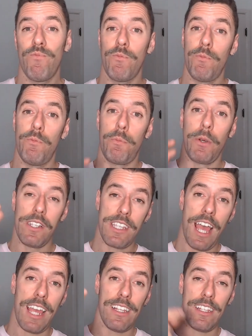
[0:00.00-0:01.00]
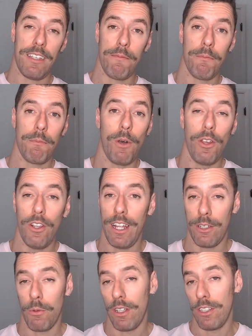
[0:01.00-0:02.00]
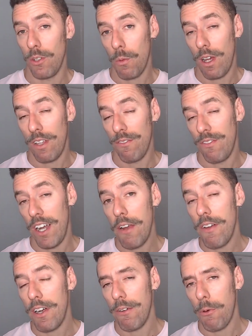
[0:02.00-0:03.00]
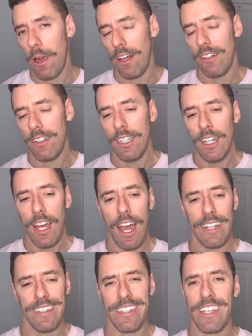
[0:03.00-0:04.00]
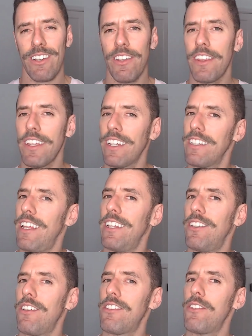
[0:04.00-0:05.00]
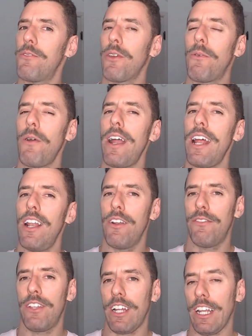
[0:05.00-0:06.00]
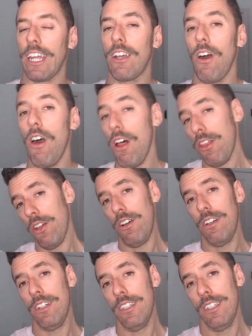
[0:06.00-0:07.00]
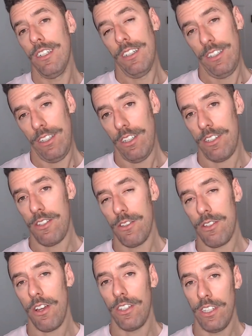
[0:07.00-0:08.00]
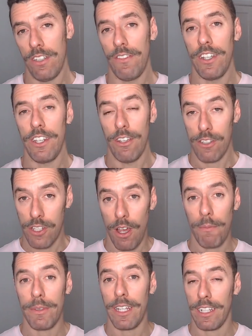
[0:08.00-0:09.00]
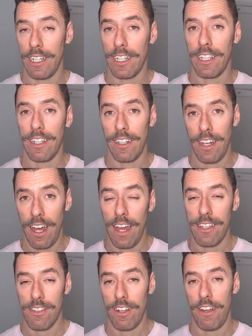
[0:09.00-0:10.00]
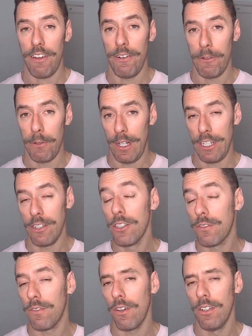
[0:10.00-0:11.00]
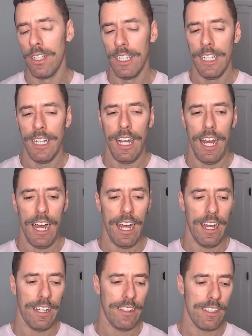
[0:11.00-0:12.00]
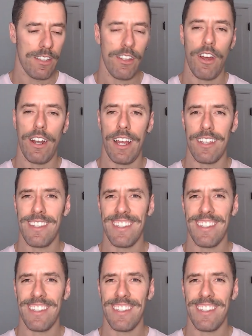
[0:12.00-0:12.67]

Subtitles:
precisely modulate what you want very, very well. And the second thing is that it doesn't require a lot of technique, although yes, you saw in this video some technique is going to be really useful. It's not as